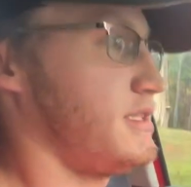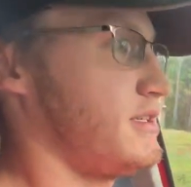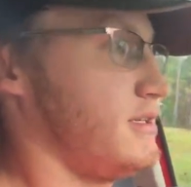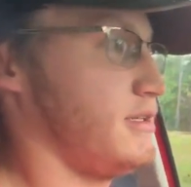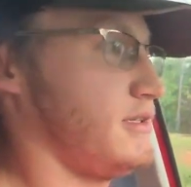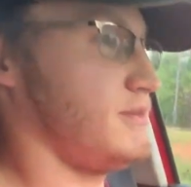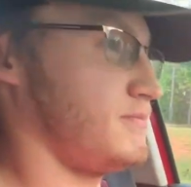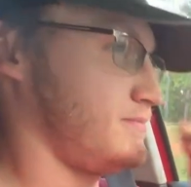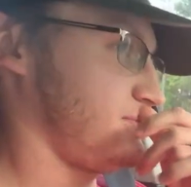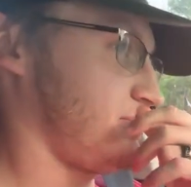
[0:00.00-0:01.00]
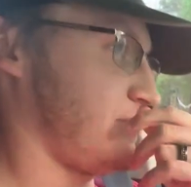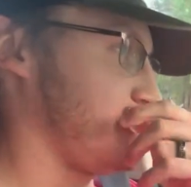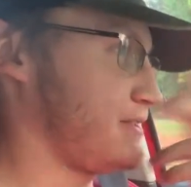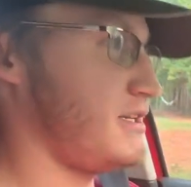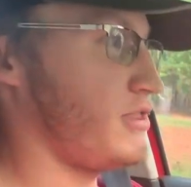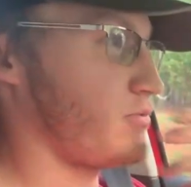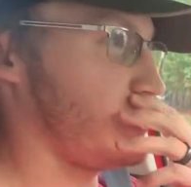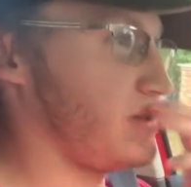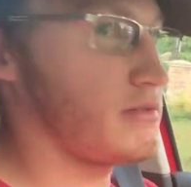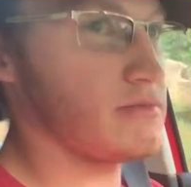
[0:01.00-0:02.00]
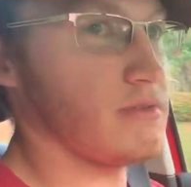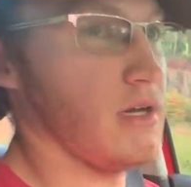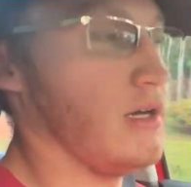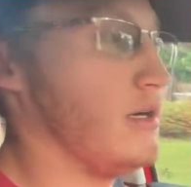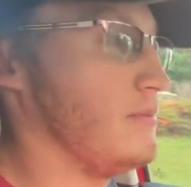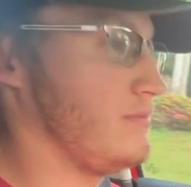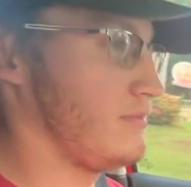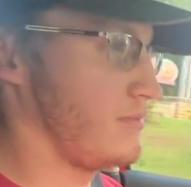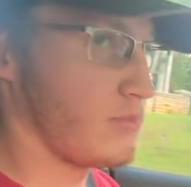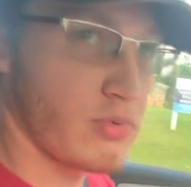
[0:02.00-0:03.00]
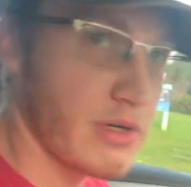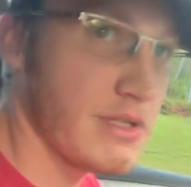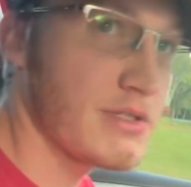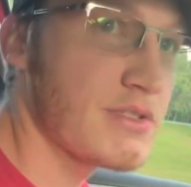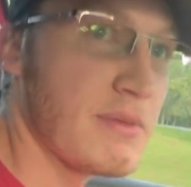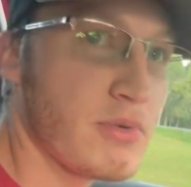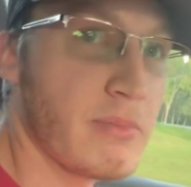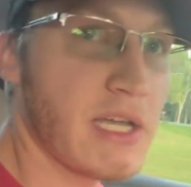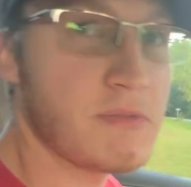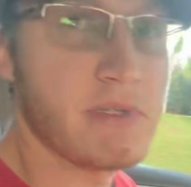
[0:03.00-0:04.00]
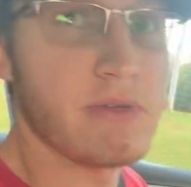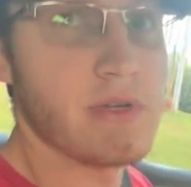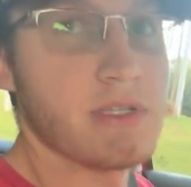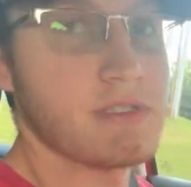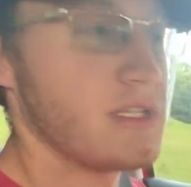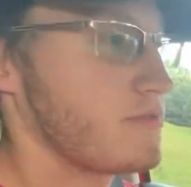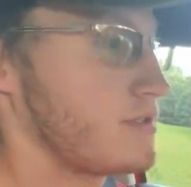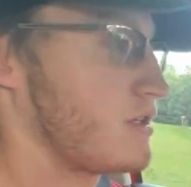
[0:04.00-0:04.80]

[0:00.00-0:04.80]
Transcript: It's a T3. Pretty simple max speeding rise T3